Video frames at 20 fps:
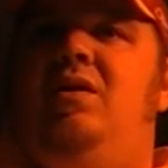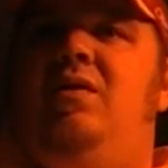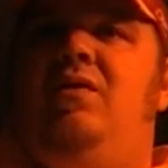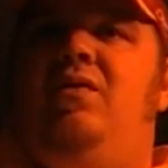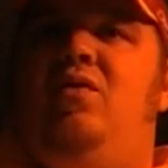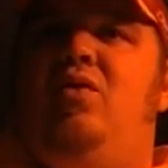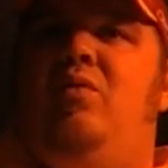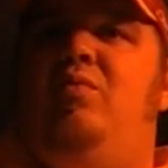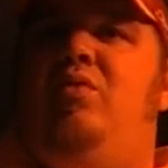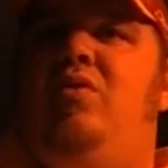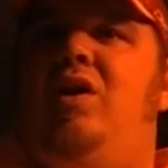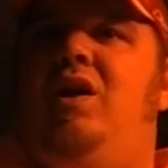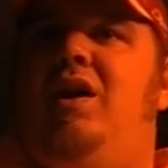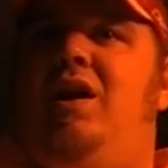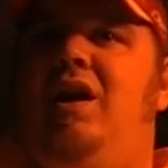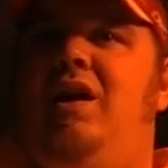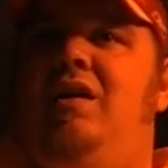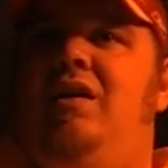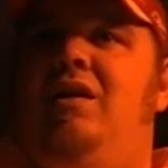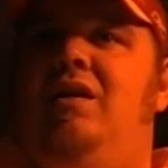
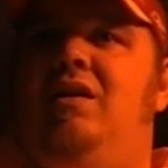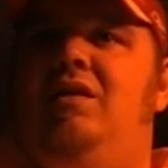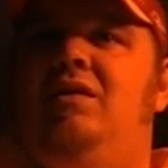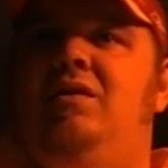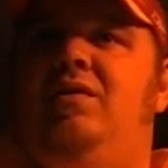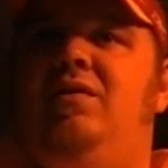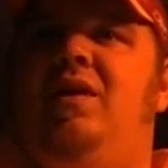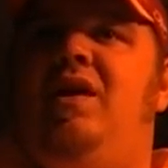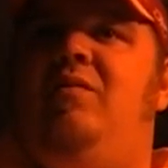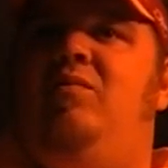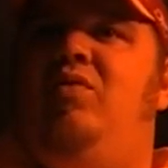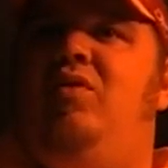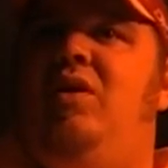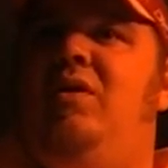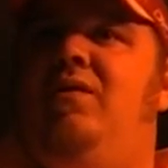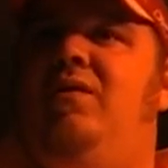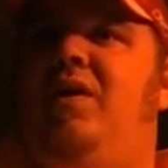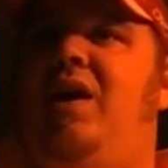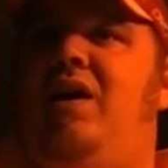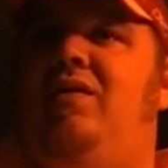4.8 to
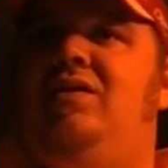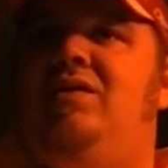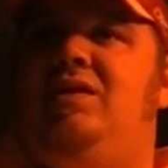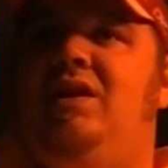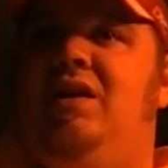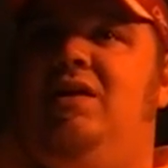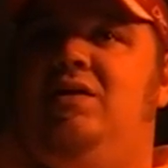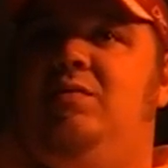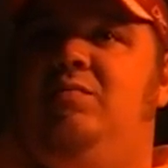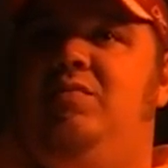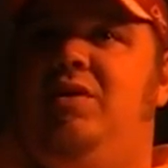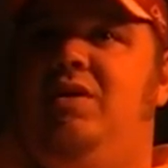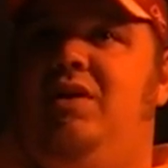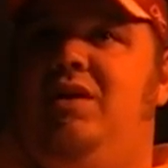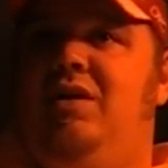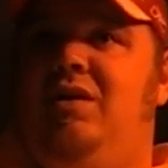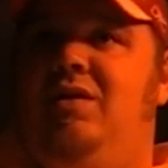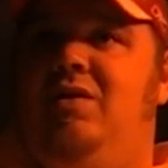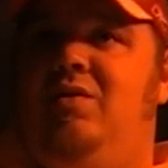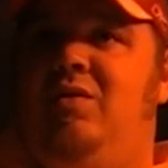5.5 cents per
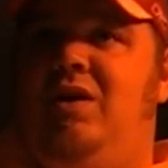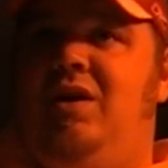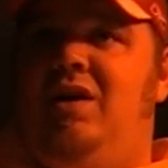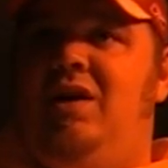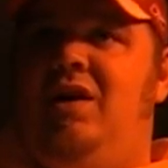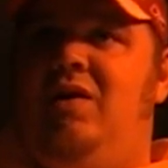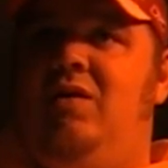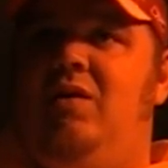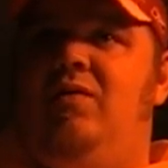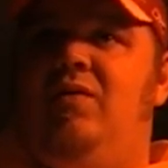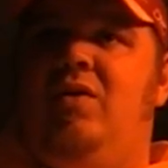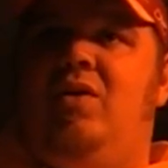kilowatt hour for